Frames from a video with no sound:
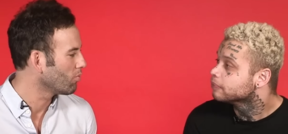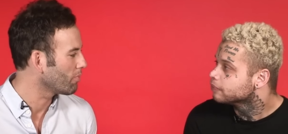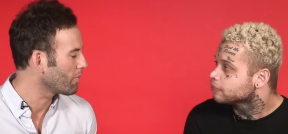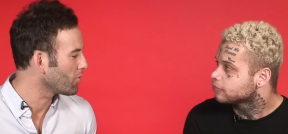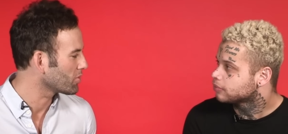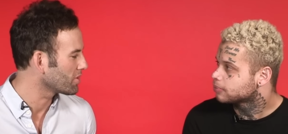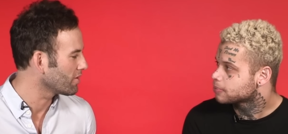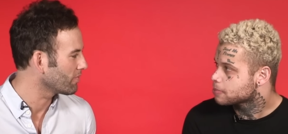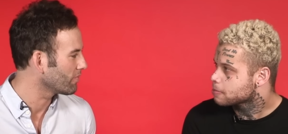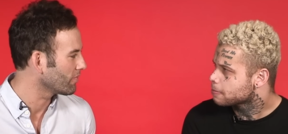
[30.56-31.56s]
Speaker 1: What proportion
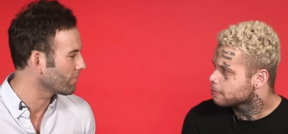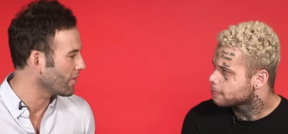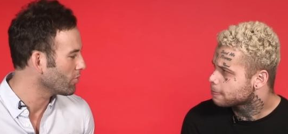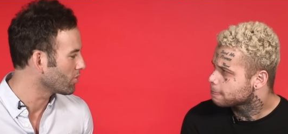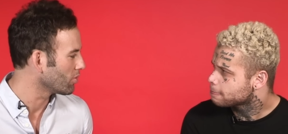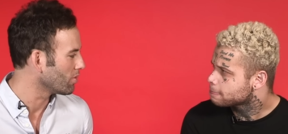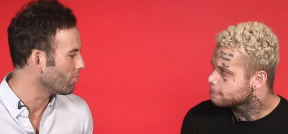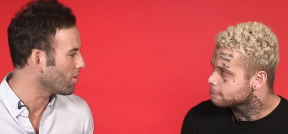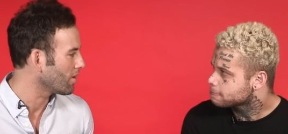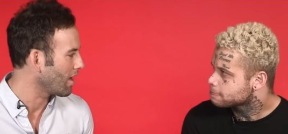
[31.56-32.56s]
of vocal
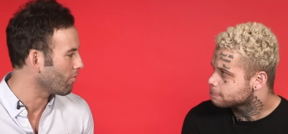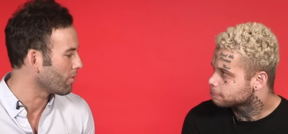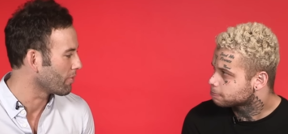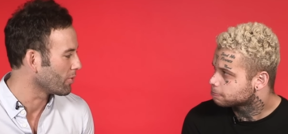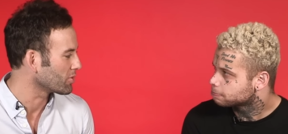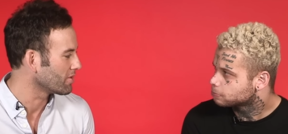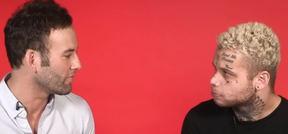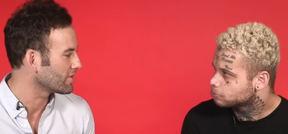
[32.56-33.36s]
and what what proportion of